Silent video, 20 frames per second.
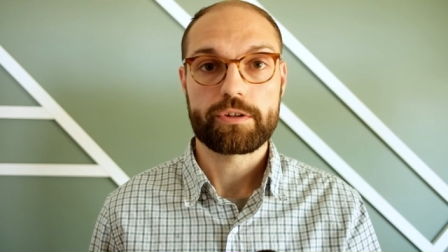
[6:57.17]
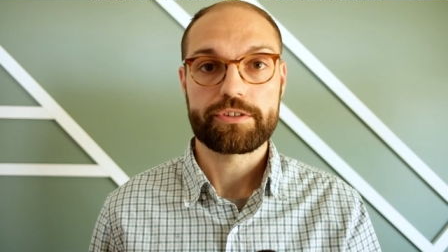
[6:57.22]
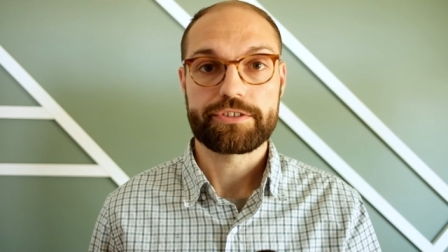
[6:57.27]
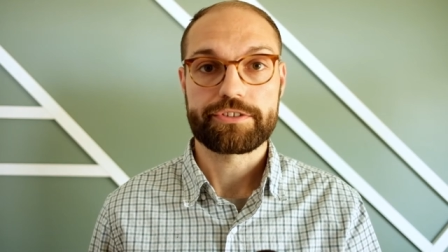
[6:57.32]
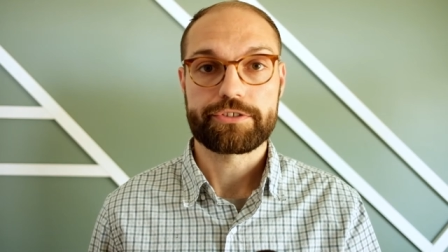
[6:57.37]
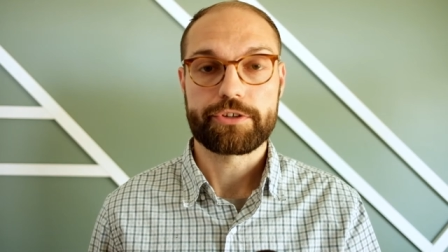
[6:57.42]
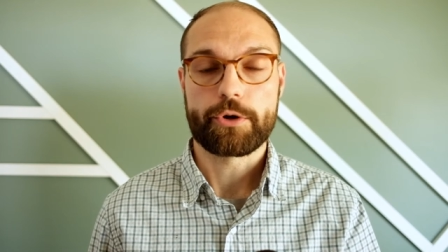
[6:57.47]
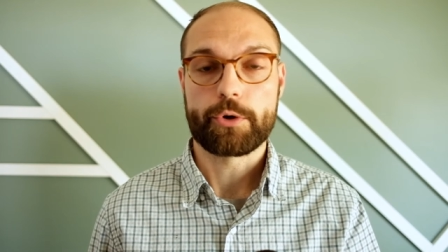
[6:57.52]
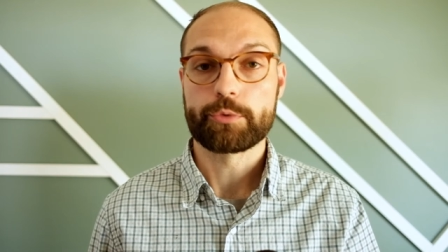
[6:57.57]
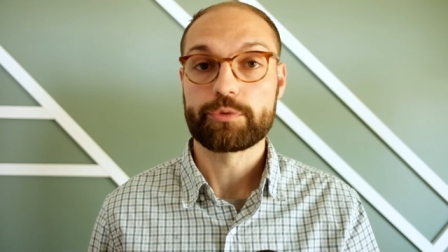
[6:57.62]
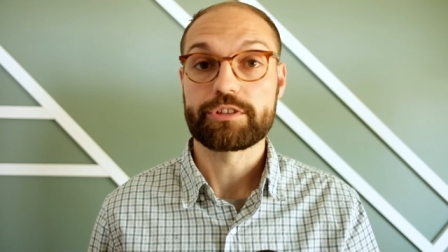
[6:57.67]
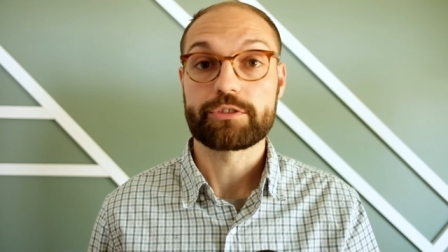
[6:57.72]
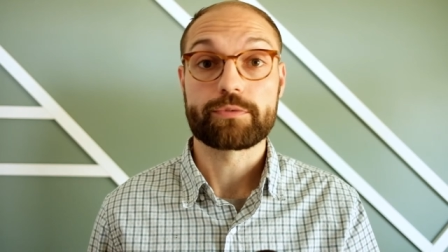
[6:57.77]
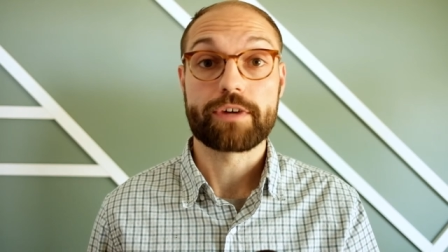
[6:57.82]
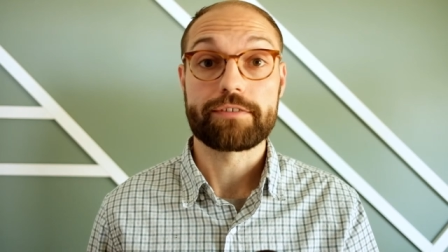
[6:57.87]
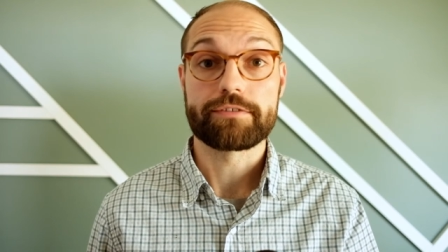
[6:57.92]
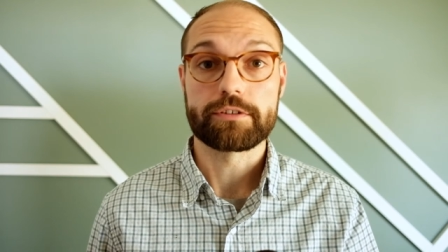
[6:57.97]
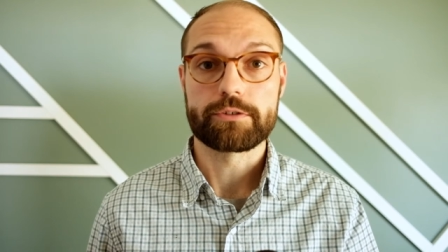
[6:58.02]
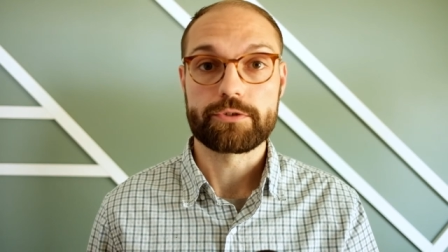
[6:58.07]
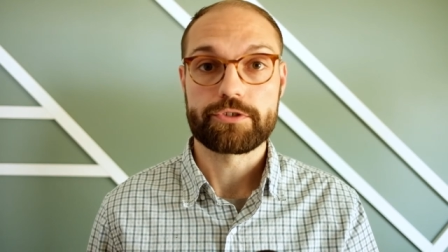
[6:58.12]
isn't to only
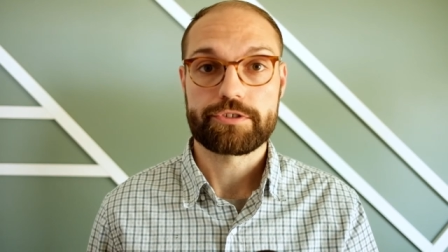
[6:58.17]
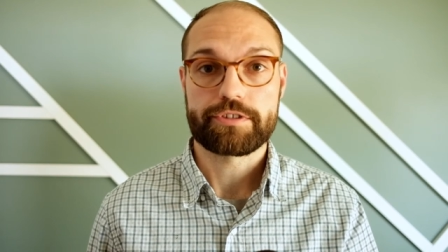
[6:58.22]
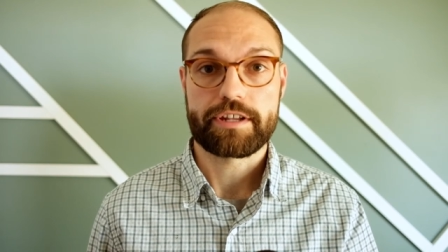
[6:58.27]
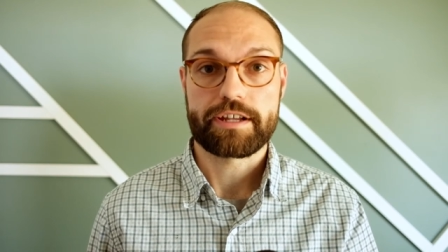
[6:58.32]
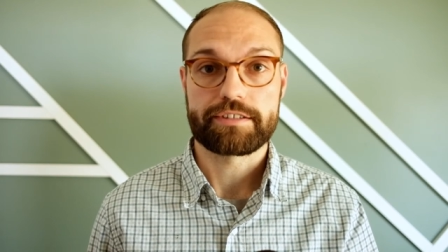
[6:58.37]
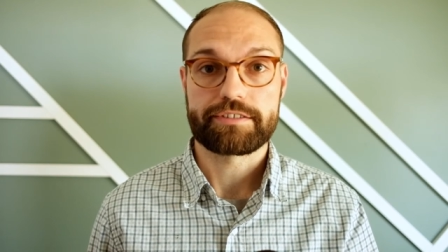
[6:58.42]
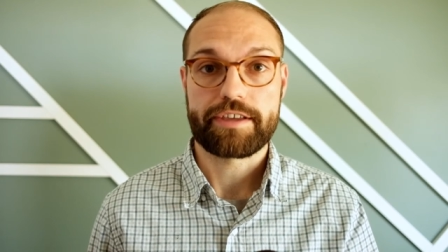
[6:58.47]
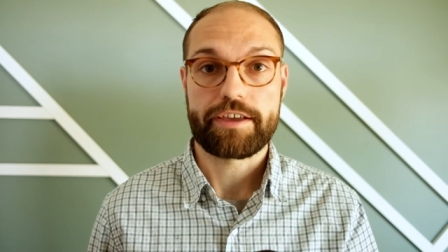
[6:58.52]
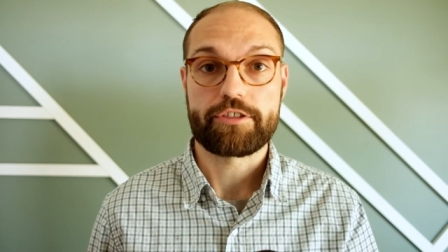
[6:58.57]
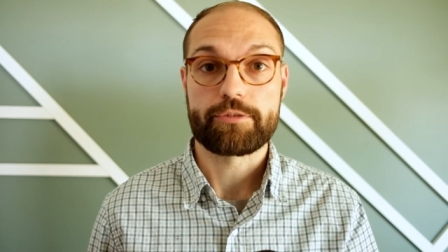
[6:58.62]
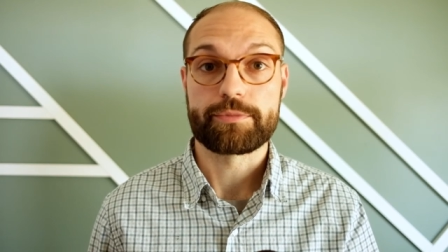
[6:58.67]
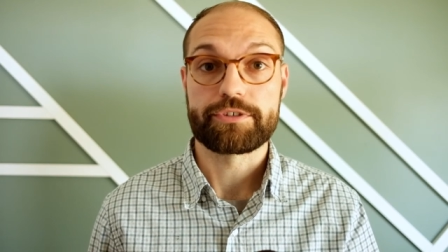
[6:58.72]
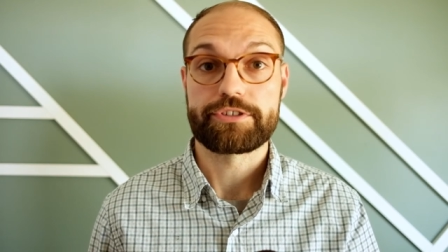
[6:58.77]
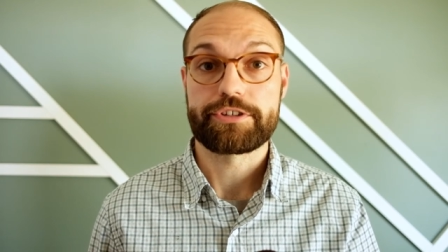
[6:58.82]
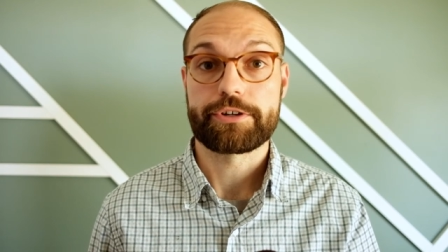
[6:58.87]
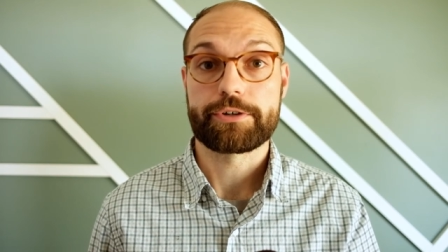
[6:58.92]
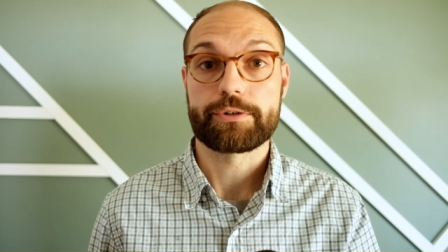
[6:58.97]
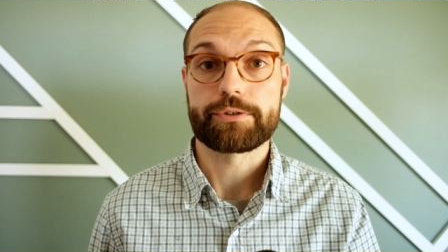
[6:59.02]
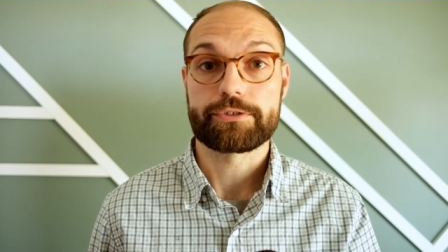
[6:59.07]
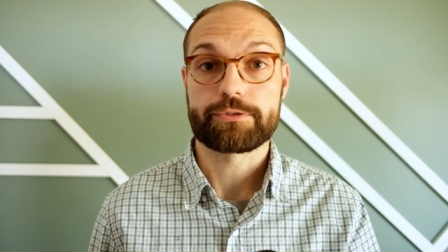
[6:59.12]
revolutionize how the
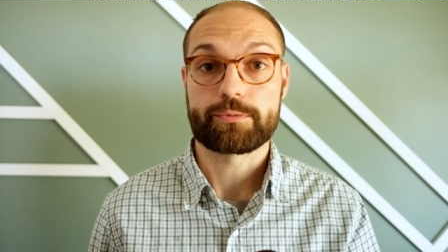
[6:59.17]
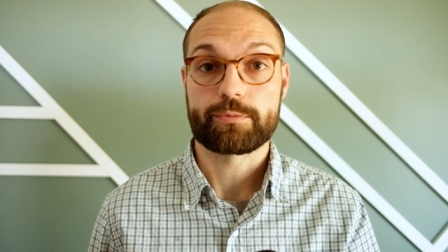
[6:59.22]
materials